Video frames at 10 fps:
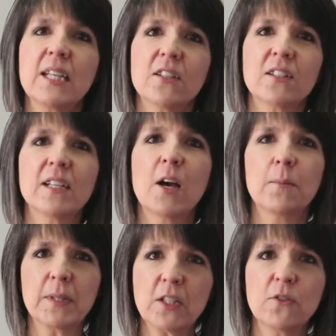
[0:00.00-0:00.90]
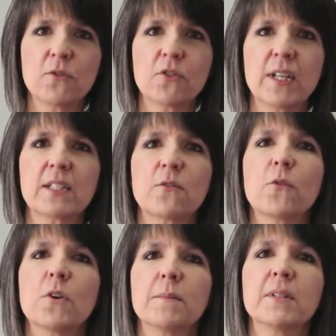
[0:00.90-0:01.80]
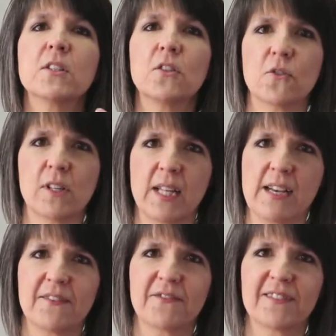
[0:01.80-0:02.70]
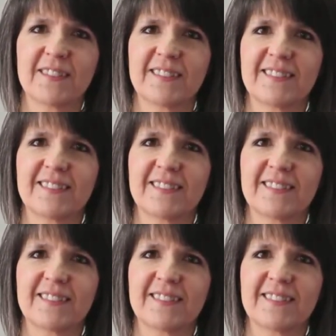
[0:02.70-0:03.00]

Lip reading: here helping you transform your life.